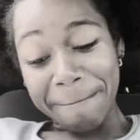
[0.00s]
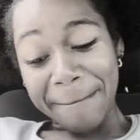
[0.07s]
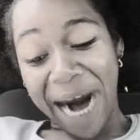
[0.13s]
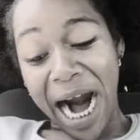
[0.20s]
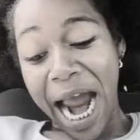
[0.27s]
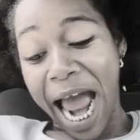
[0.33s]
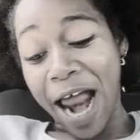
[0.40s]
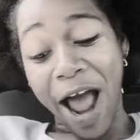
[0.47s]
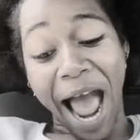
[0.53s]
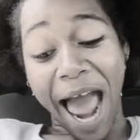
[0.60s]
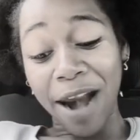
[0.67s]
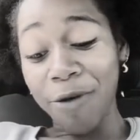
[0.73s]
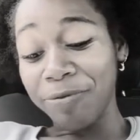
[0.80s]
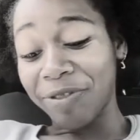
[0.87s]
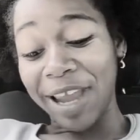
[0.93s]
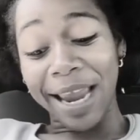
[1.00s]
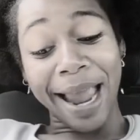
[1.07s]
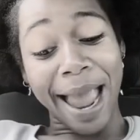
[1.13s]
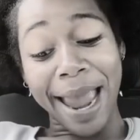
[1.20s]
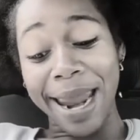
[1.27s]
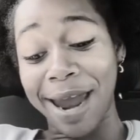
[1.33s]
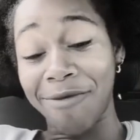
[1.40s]
I don't think
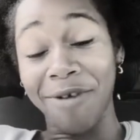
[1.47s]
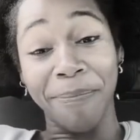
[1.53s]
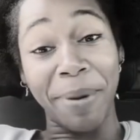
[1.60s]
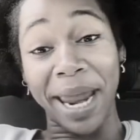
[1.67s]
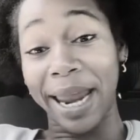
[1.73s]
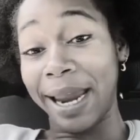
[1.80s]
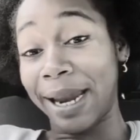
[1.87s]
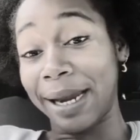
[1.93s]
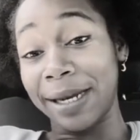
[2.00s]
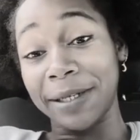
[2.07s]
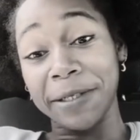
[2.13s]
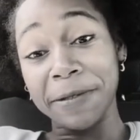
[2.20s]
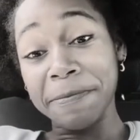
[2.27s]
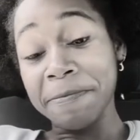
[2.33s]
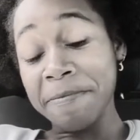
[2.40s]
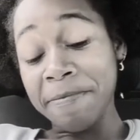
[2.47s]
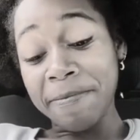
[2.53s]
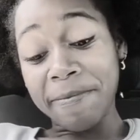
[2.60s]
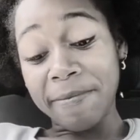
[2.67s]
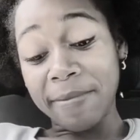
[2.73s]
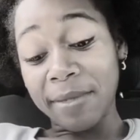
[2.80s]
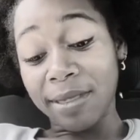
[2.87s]
I ever paid
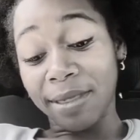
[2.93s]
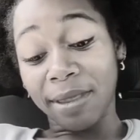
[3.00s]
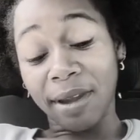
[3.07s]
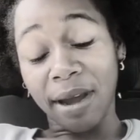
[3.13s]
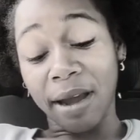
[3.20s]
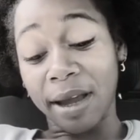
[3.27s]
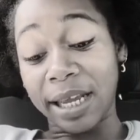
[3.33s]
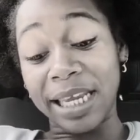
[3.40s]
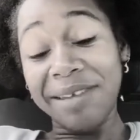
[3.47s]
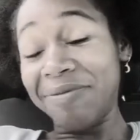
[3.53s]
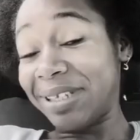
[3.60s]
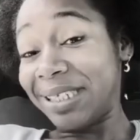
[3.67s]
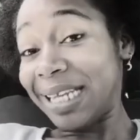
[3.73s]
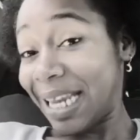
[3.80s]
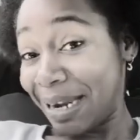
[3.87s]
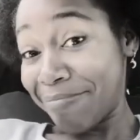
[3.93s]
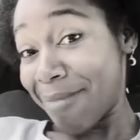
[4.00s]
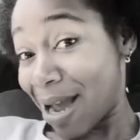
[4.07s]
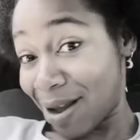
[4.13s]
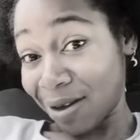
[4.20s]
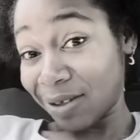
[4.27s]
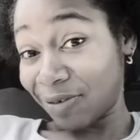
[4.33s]
even
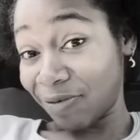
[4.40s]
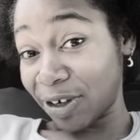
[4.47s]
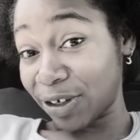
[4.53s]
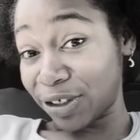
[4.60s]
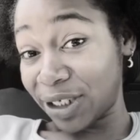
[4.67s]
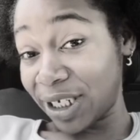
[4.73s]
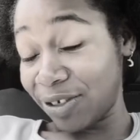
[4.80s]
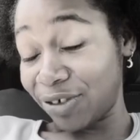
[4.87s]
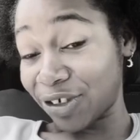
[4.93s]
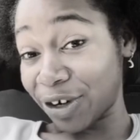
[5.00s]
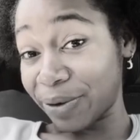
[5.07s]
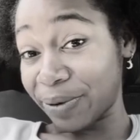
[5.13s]
$10 for a t-shirt.